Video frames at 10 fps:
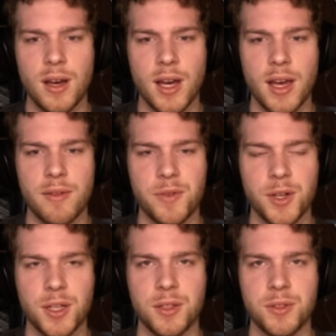I have a
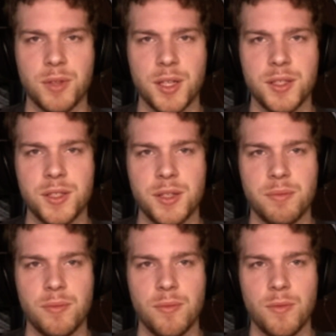very close
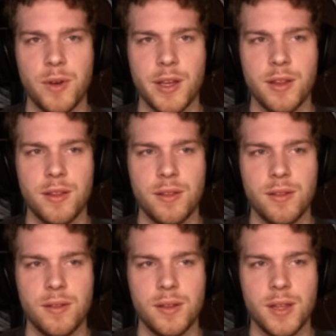relationship with
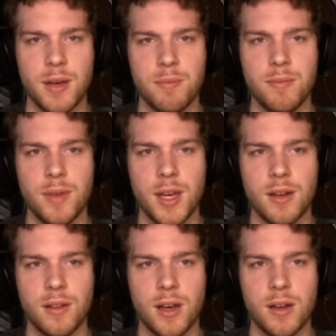them
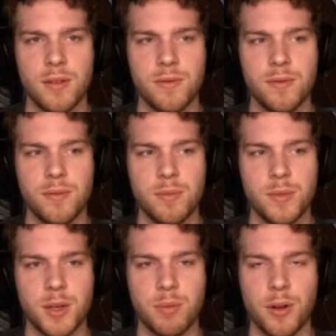and a lot of
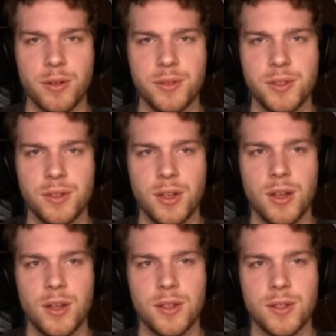their partners,
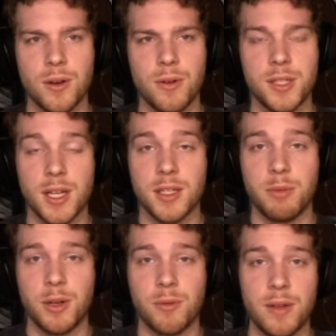so it's actually
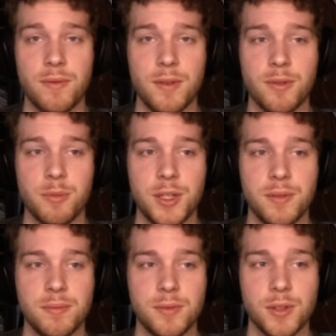been a great fit for me
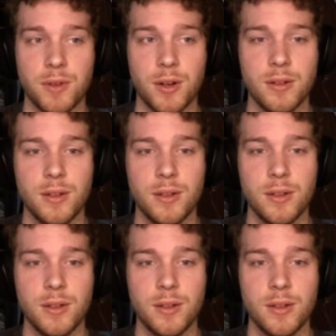so far.
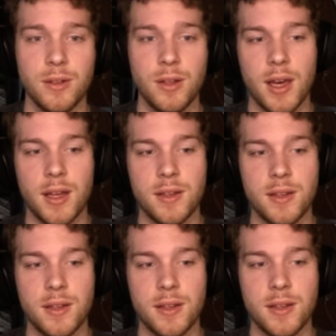And
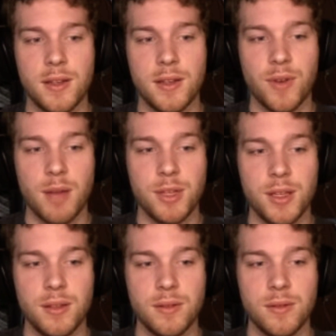they provide
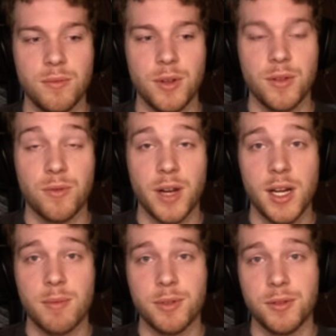me with great
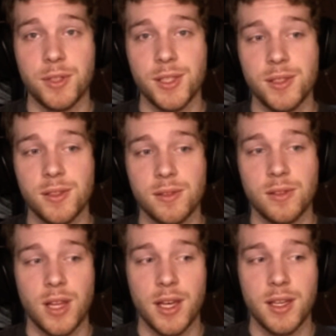opportunities,
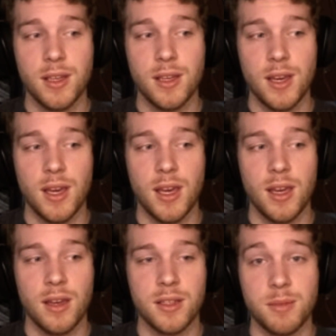like
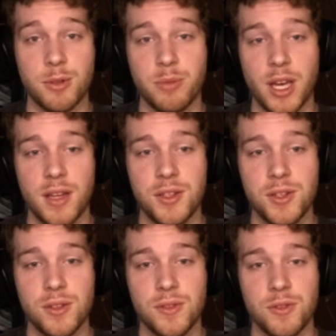a exhibitor
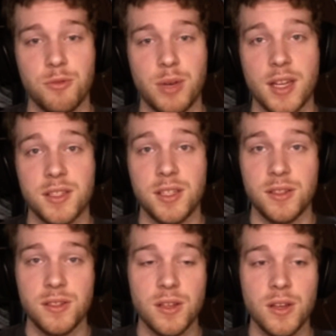badge to PAX
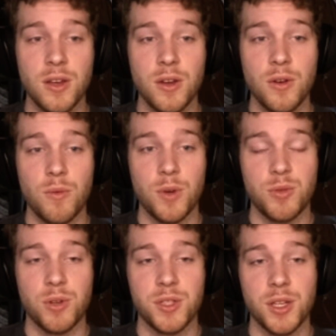East, which was